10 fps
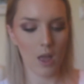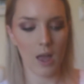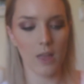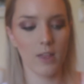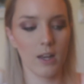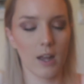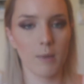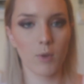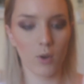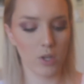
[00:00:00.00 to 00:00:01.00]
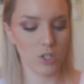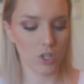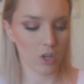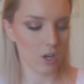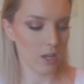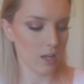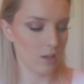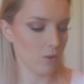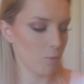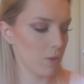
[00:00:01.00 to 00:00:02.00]
And then I'm going to go
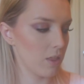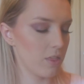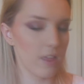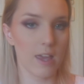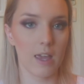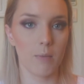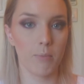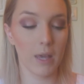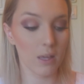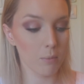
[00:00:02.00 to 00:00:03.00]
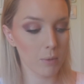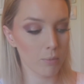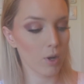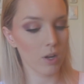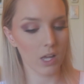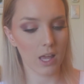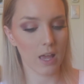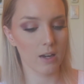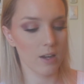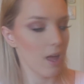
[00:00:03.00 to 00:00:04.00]
in with the pigment pot
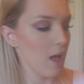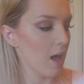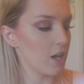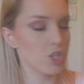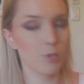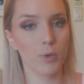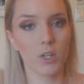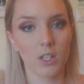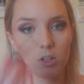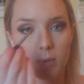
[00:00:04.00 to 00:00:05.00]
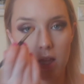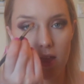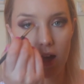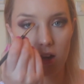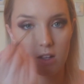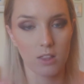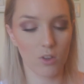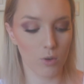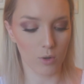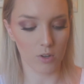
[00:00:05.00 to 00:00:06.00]
again and just put a little bit of that in the
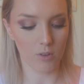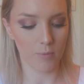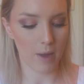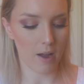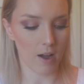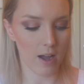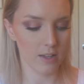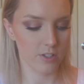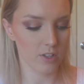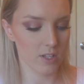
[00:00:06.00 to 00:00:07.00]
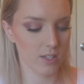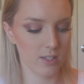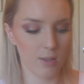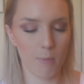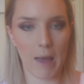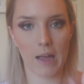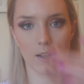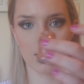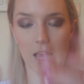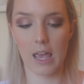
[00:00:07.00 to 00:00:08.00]
corner of my eye. So this is the MAC
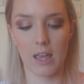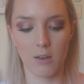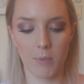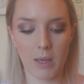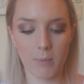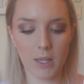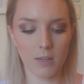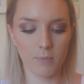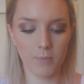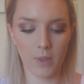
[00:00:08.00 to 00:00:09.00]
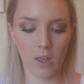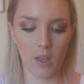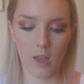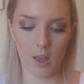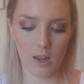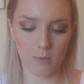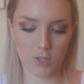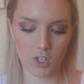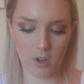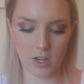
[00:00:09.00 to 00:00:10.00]
Tan pigment, and I'm
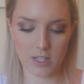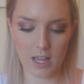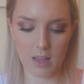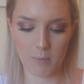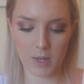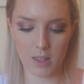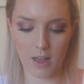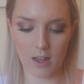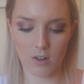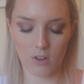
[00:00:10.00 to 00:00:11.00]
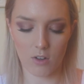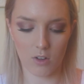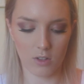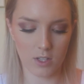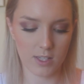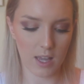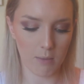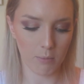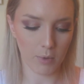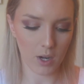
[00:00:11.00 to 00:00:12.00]
just going to take a bit of that on the
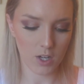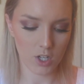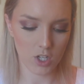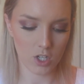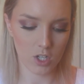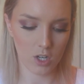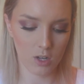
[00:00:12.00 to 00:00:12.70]
same brush